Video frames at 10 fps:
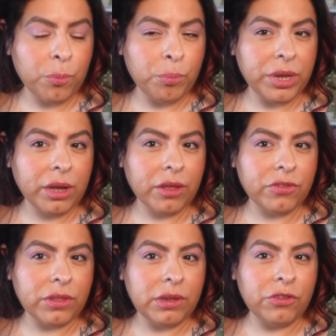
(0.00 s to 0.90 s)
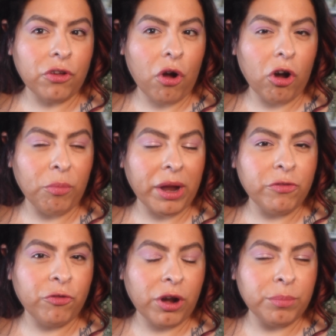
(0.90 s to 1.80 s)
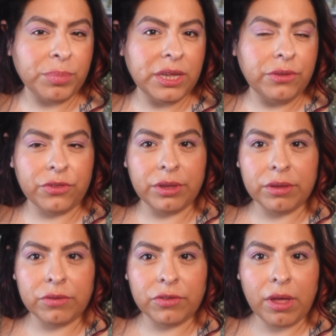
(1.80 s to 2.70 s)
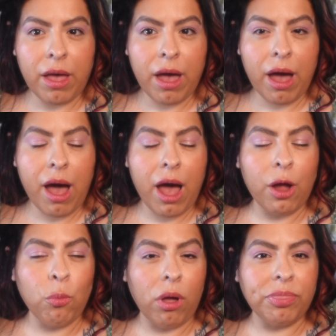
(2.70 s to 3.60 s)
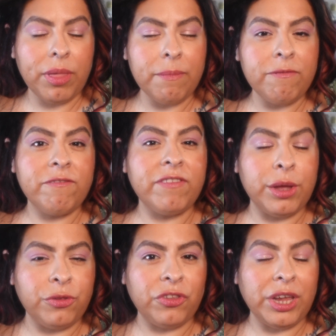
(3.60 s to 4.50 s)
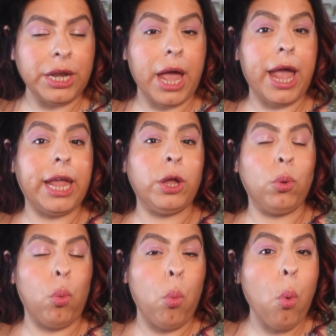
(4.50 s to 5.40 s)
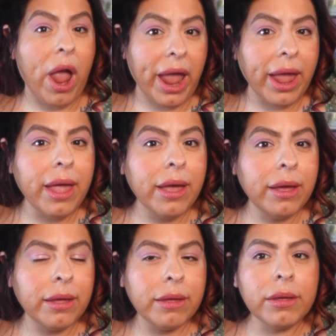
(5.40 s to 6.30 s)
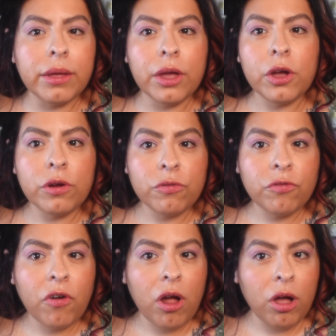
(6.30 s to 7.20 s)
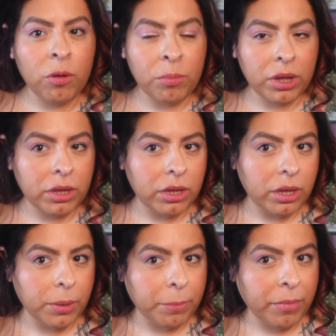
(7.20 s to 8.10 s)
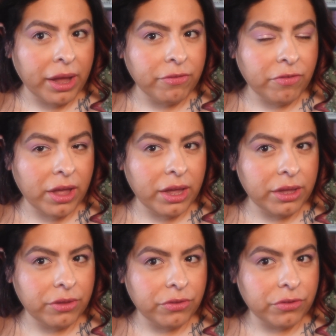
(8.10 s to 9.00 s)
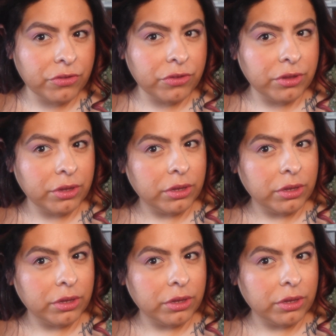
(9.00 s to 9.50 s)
because these are my front pieces, I want them facing away from my face.